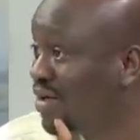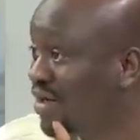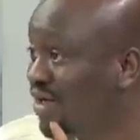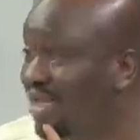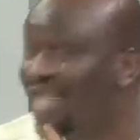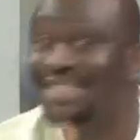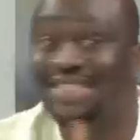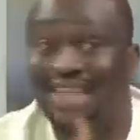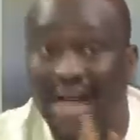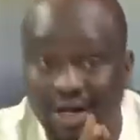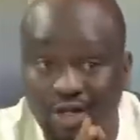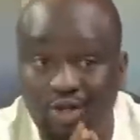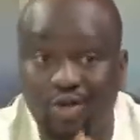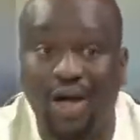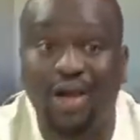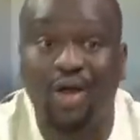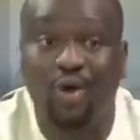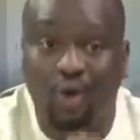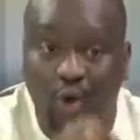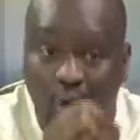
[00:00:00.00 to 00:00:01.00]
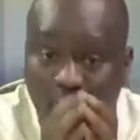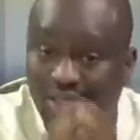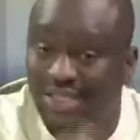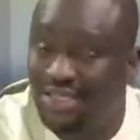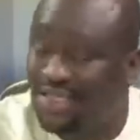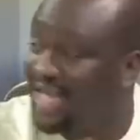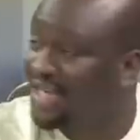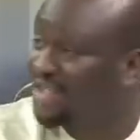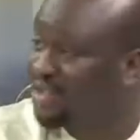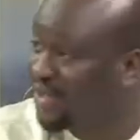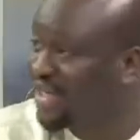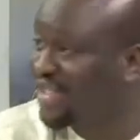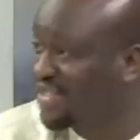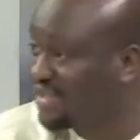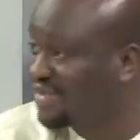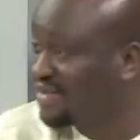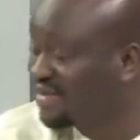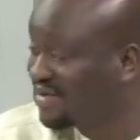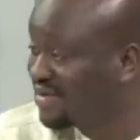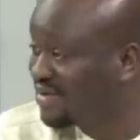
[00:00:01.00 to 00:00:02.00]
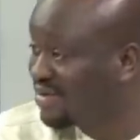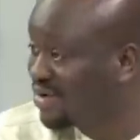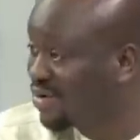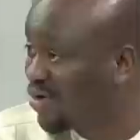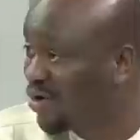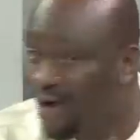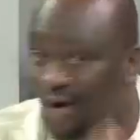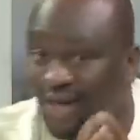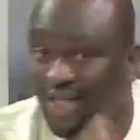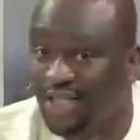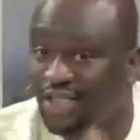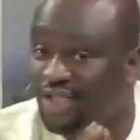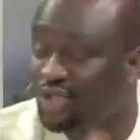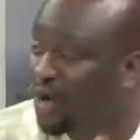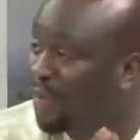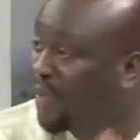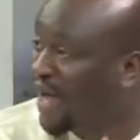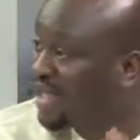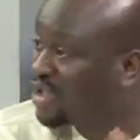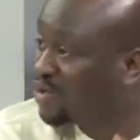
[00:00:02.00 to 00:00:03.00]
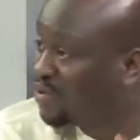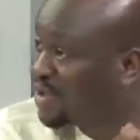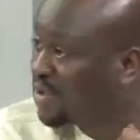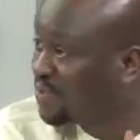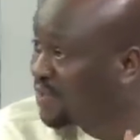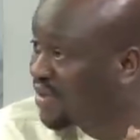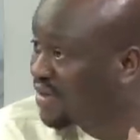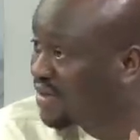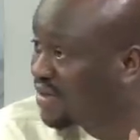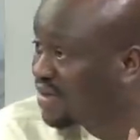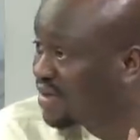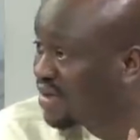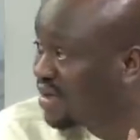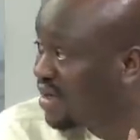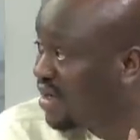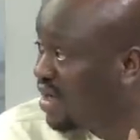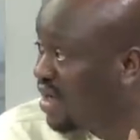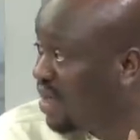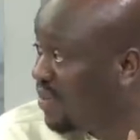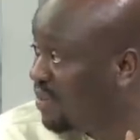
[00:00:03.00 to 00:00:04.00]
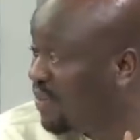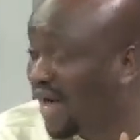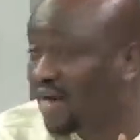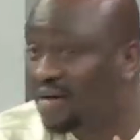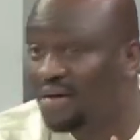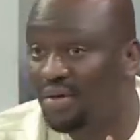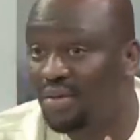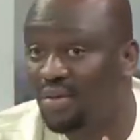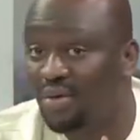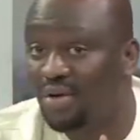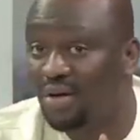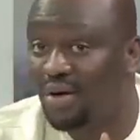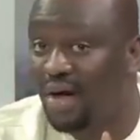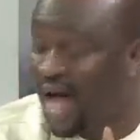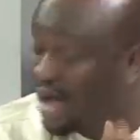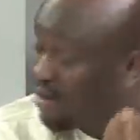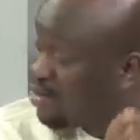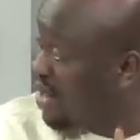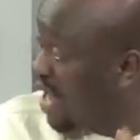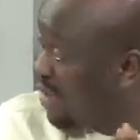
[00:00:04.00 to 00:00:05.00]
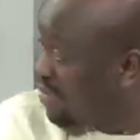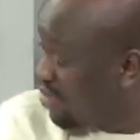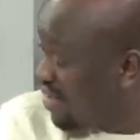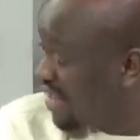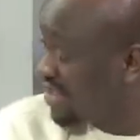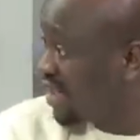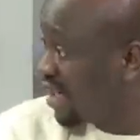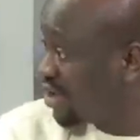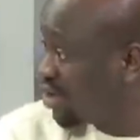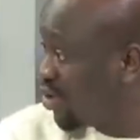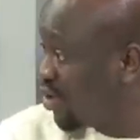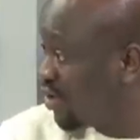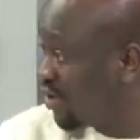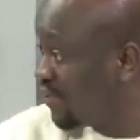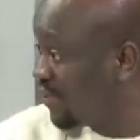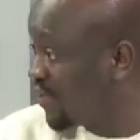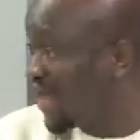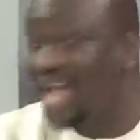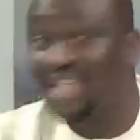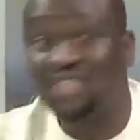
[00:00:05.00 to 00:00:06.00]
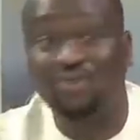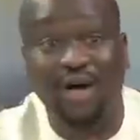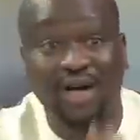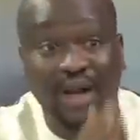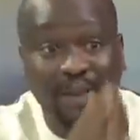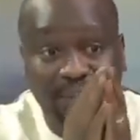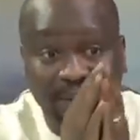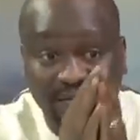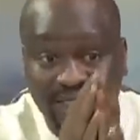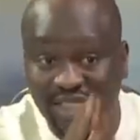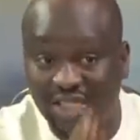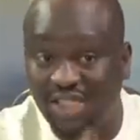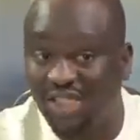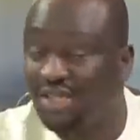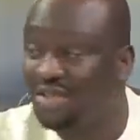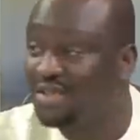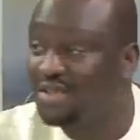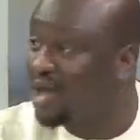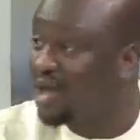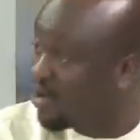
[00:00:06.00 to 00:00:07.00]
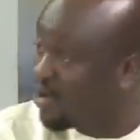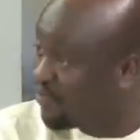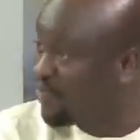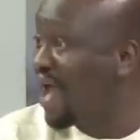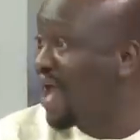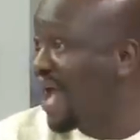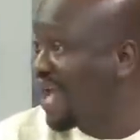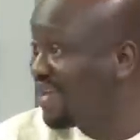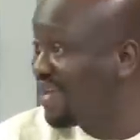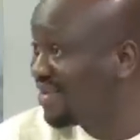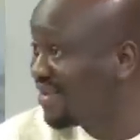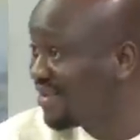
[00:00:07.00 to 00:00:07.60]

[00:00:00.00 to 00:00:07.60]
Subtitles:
is actually concentrating on his job as we speak. But I will be rest assured, as for the petitions, they will fly.